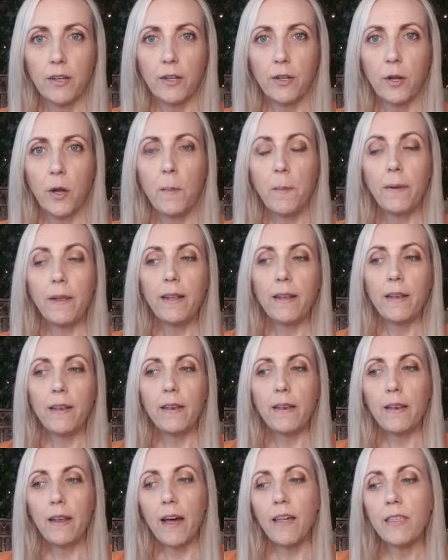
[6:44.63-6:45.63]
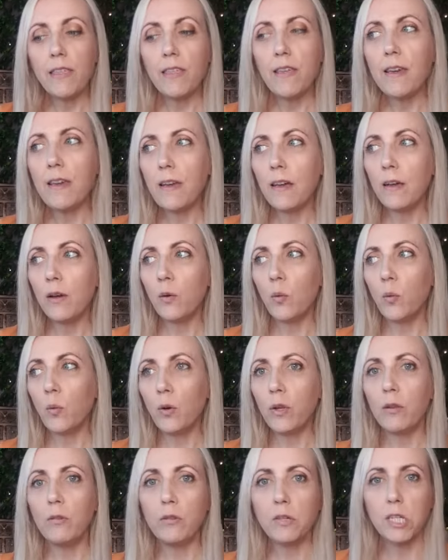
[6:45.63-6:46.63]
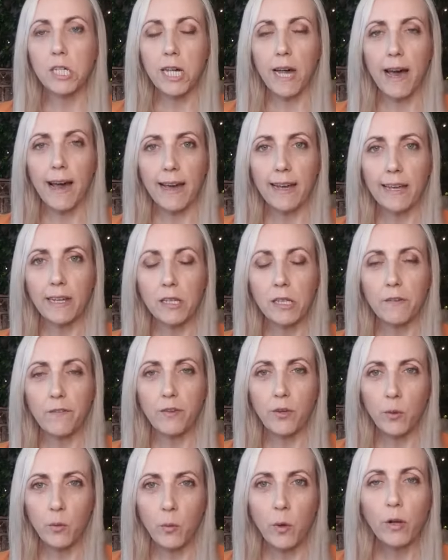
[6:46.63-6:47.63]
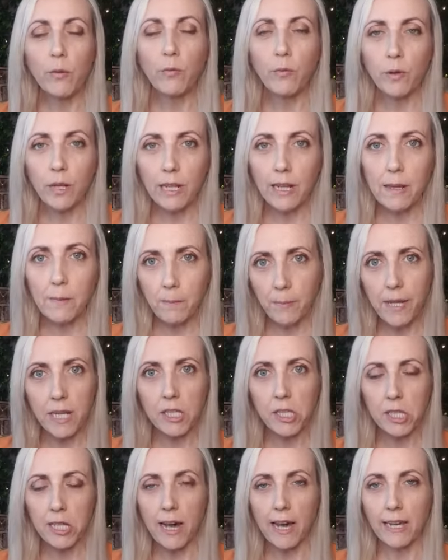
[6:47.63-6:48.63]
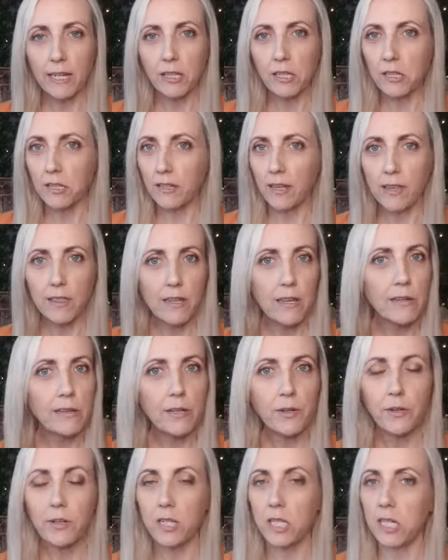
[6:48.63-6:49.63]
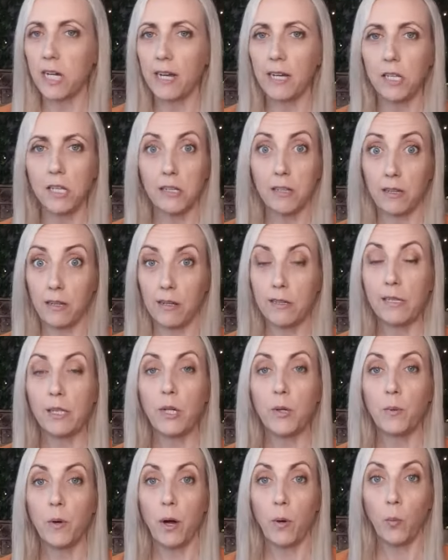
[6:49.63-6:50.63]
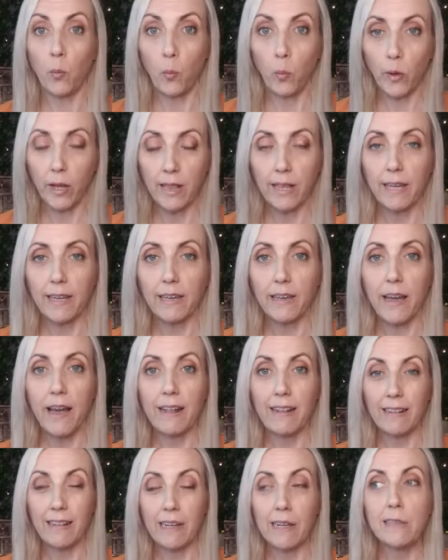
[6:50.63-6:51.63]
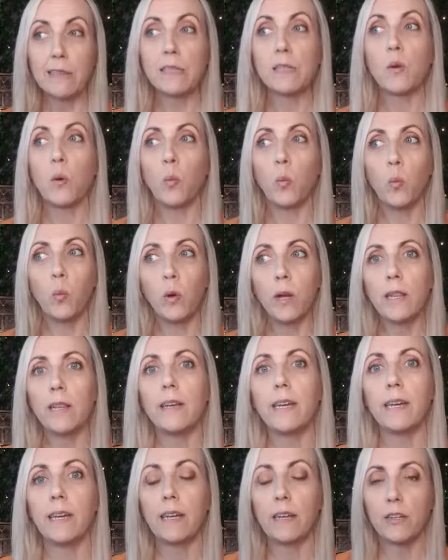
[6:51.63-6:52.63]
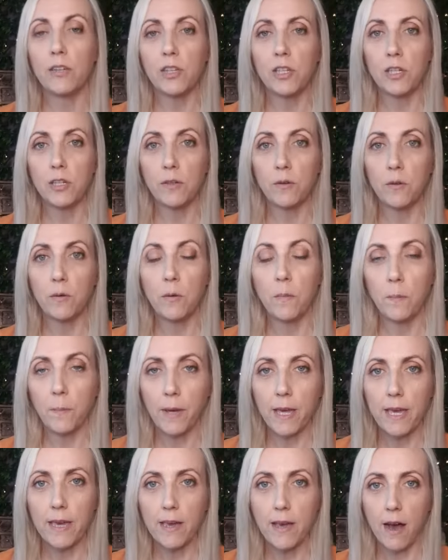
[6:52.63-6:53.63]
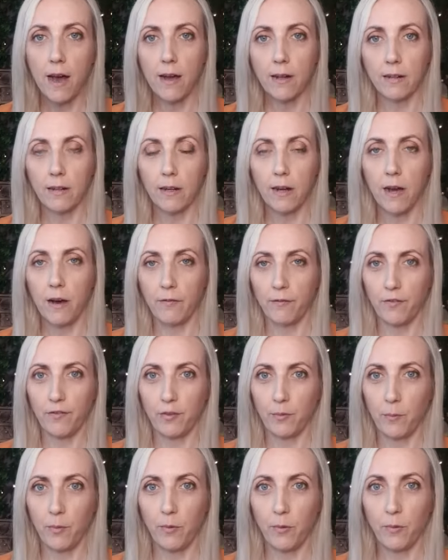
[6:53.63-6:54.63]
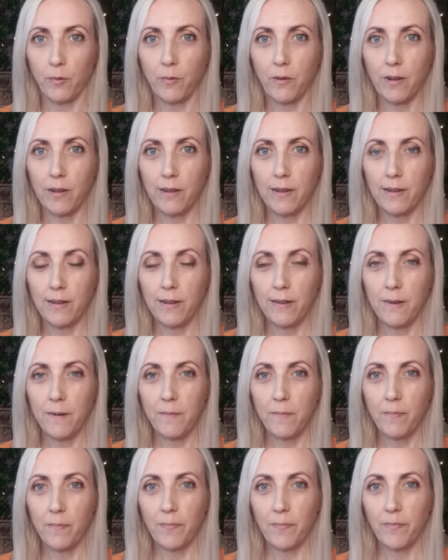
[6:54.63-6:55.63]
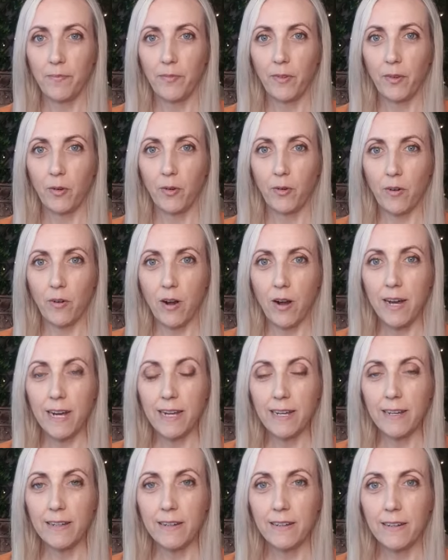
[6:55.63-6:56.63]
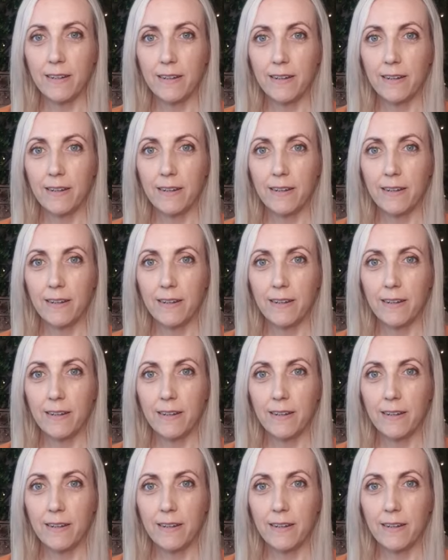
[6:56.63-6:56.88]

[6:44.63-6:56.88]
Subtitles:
But nothing will change. If you want really big change, nothing's going to change unless you are willing, at least willing to be uncomfortable. All right?